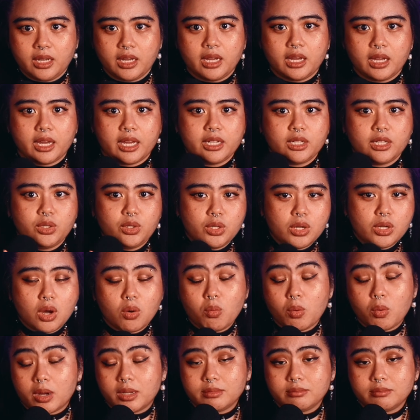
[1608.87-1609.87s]
And no
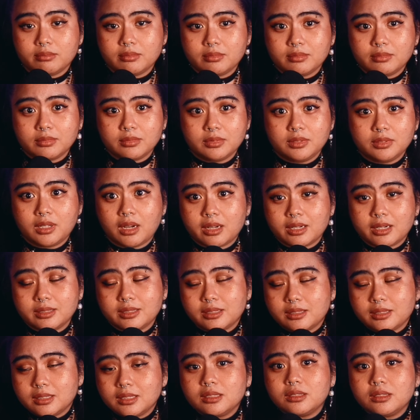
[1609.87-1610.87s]
one, not a
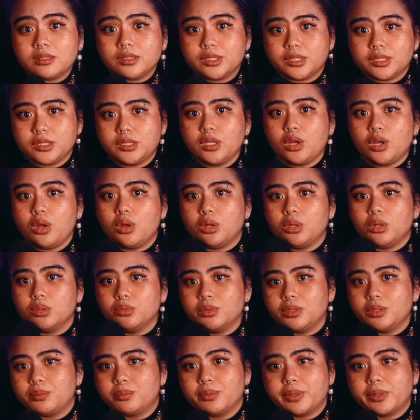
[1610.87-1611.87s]
single soul,
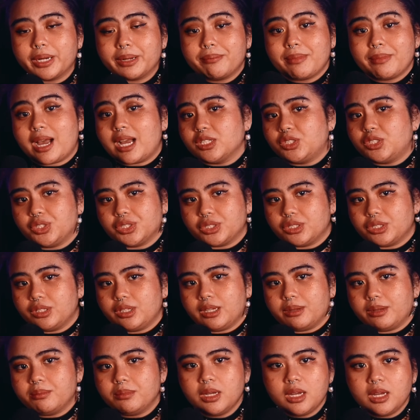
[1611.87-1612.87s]
will bring magic to
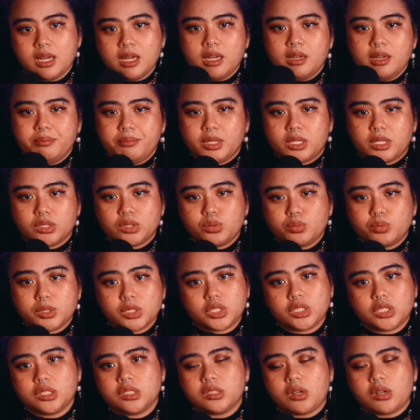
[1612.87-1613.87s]
them, because
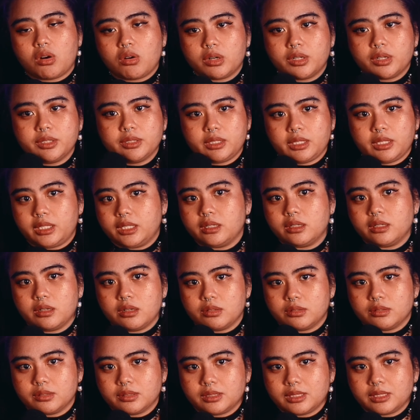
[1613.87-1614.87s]
witches aren't
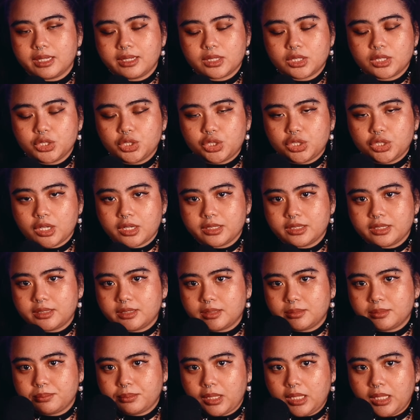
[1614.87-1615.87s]
heroes. They are
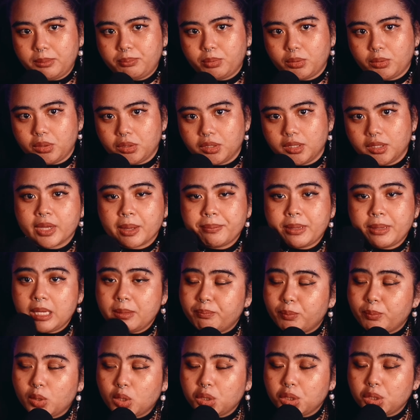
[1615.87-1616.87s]
just people.
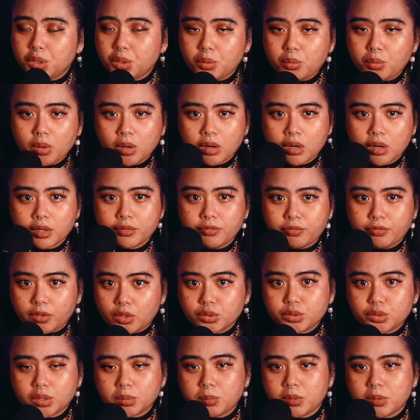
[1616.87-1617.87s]
People who are
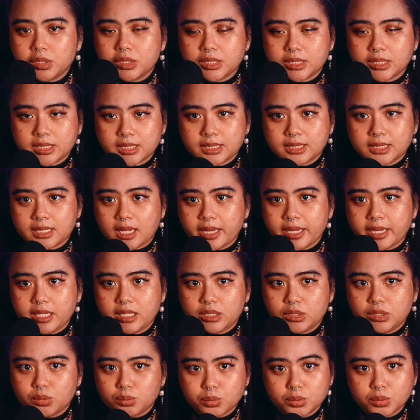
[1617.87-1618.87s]
vulnerable to
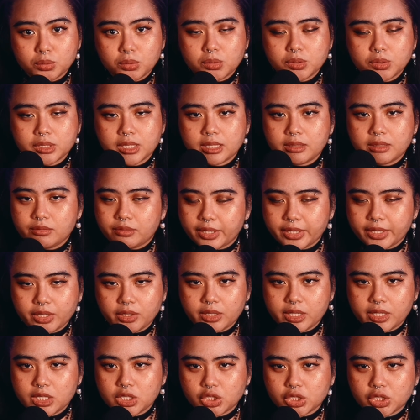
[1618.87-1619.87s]
society's rules and
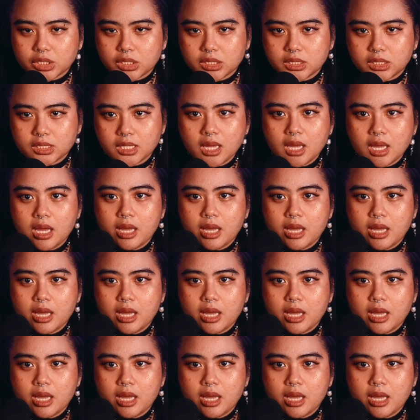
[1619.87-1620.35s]
regulations.